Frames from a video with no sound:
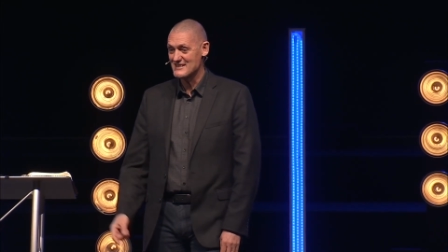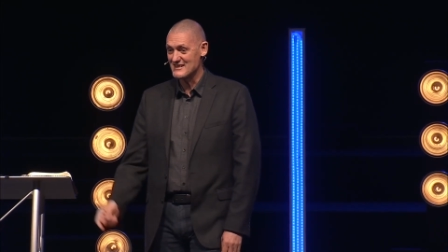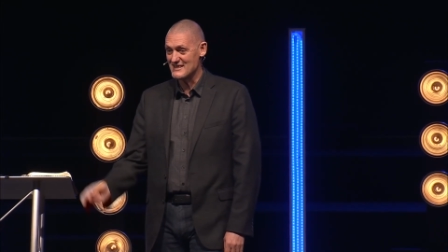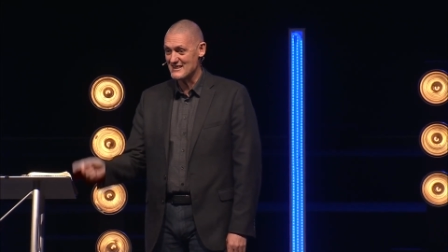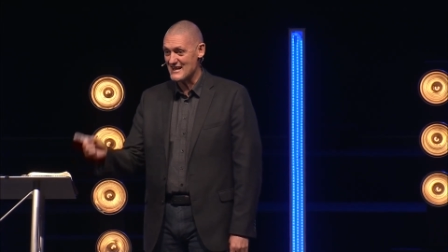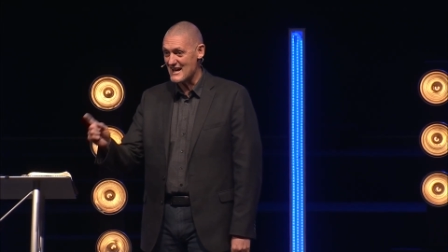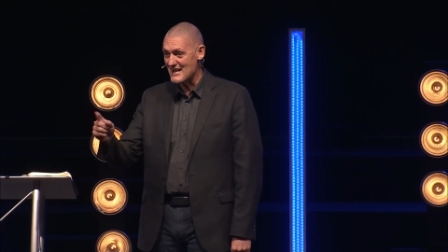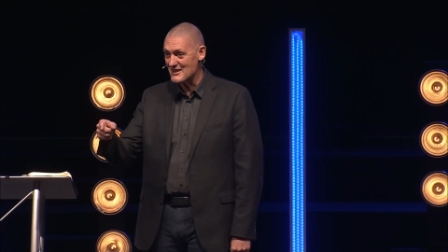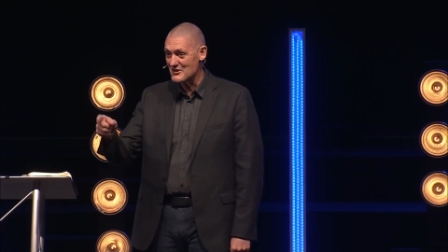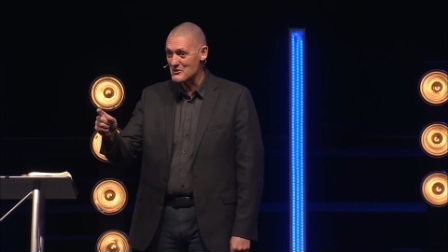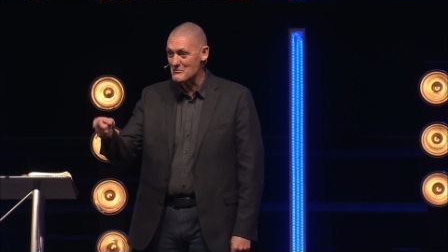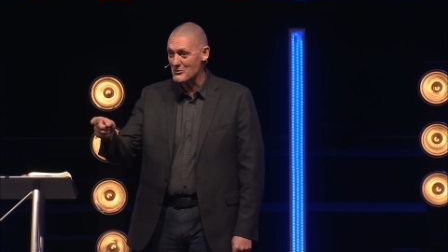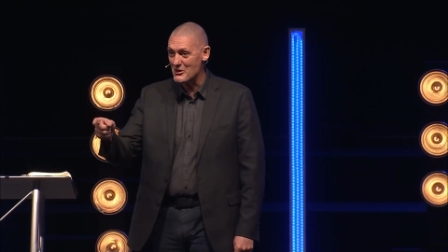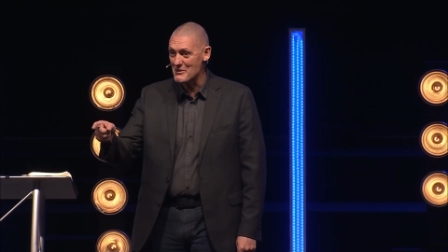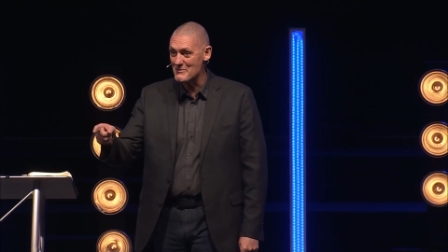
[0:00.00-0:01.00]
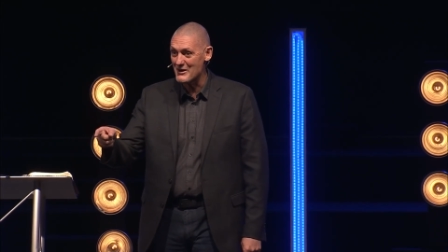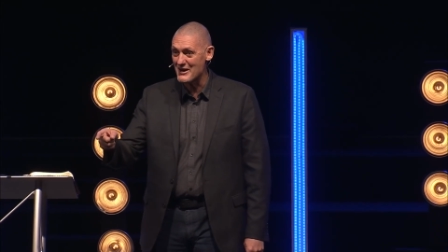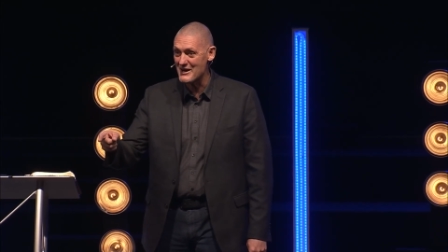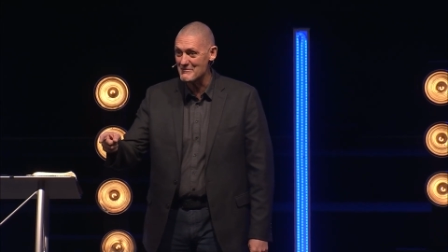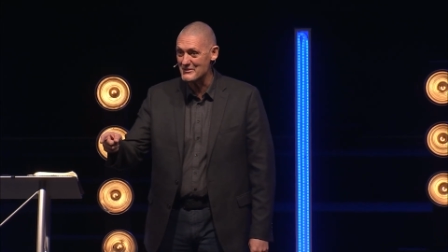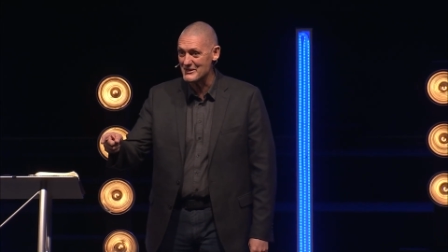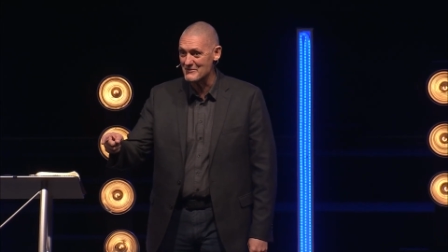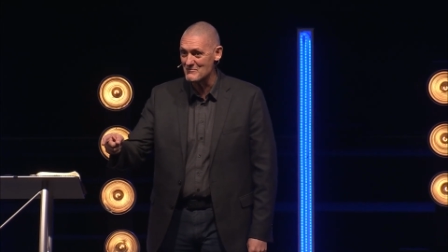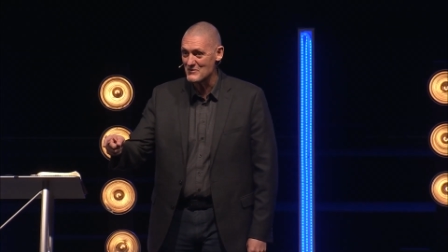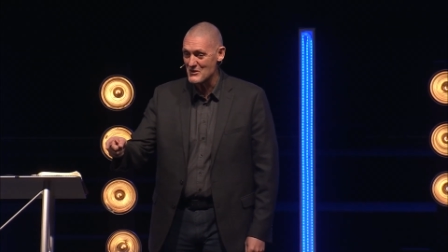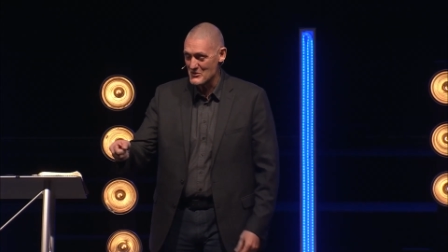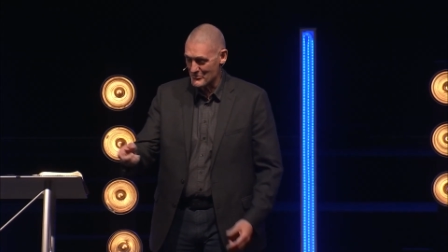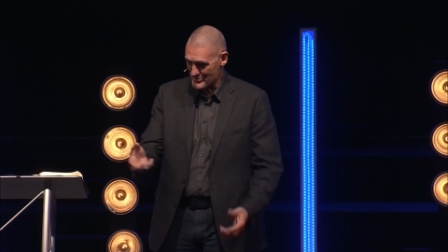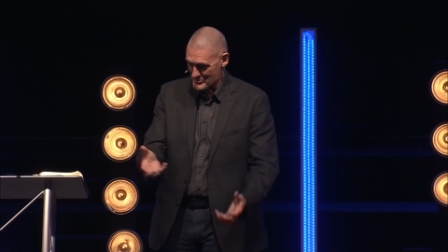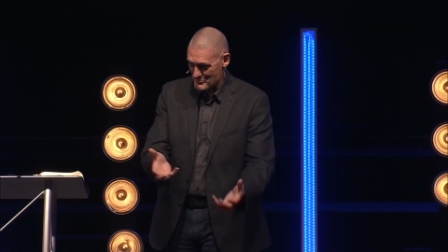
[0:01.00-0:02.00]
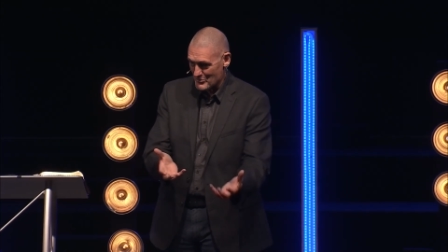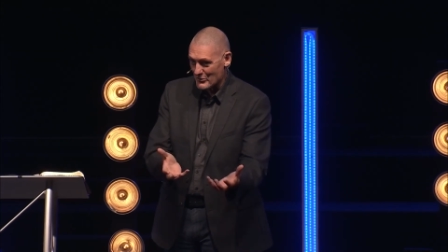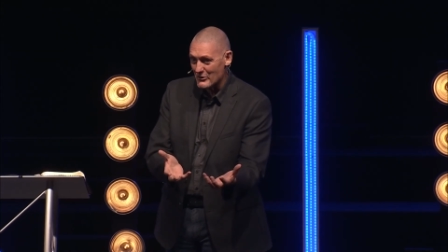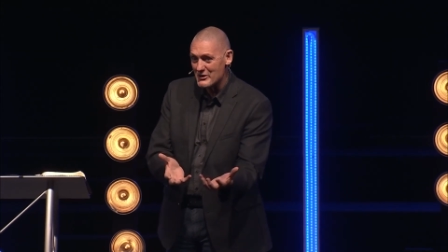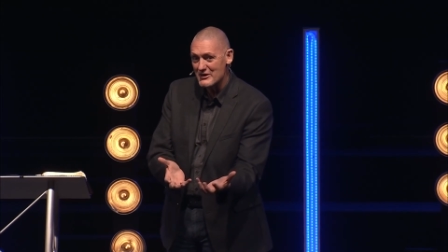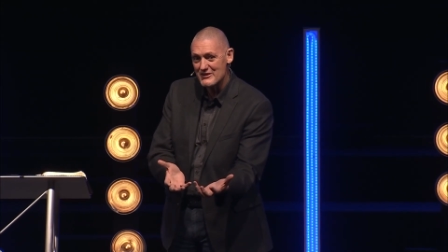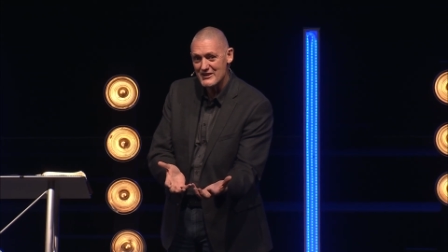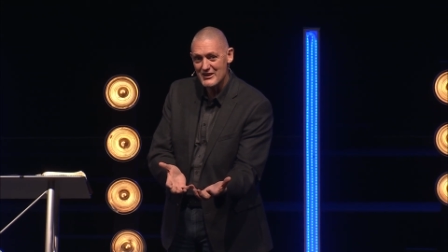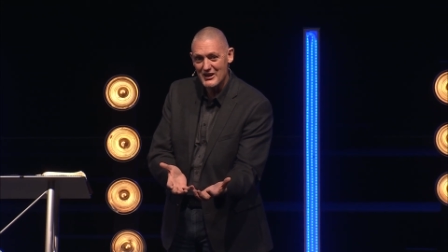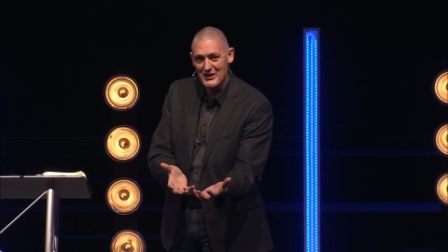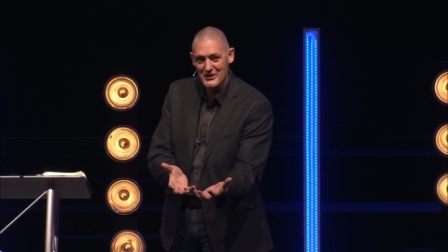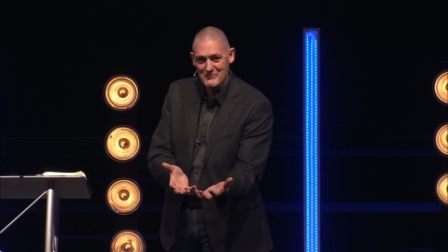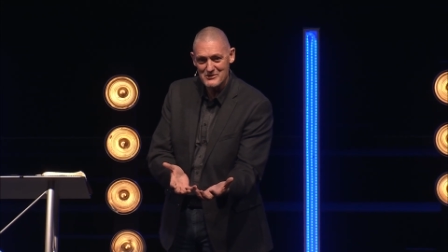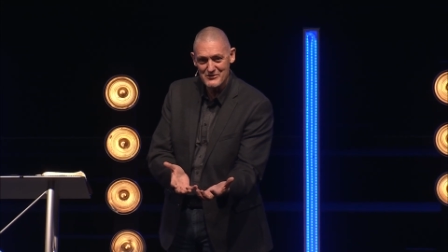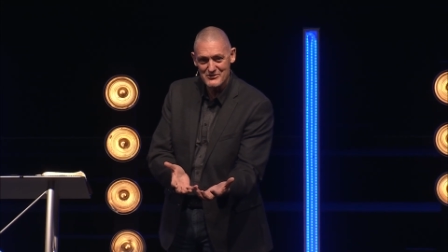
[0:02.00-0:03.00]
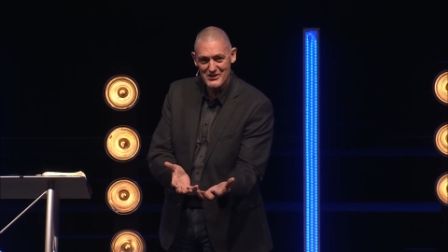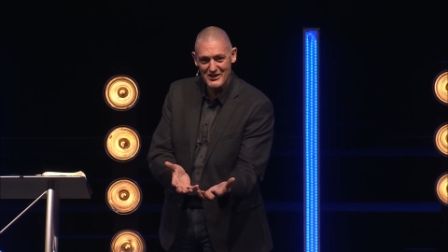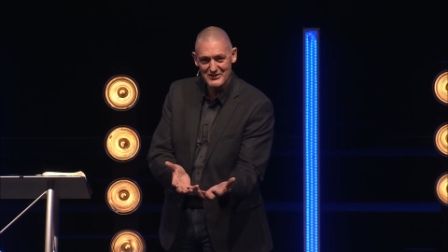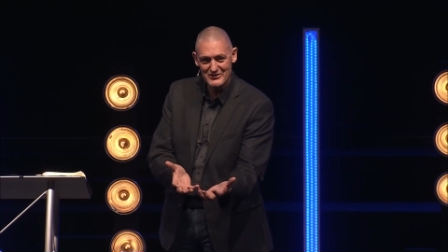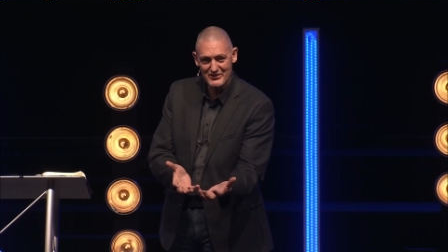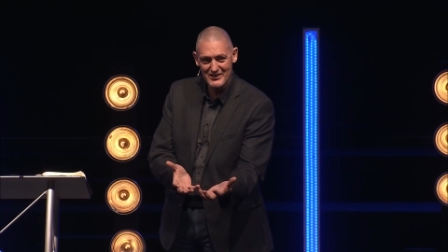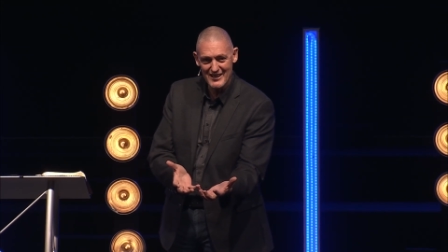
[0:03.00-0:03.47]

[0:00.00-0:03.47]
And that little boy, Muhammad, was born into the arms of Dr.